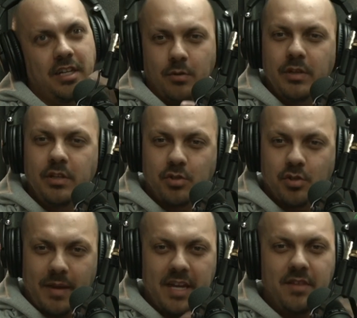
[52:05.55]
You know, when you
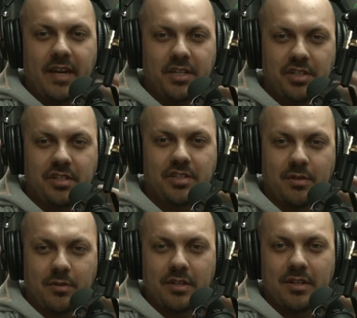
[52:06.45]
talk about innovation and
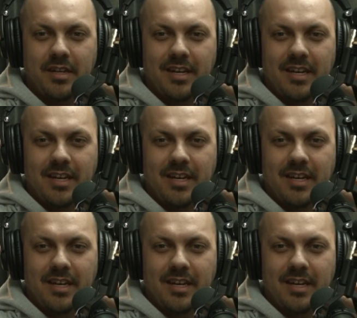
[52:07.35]
so on,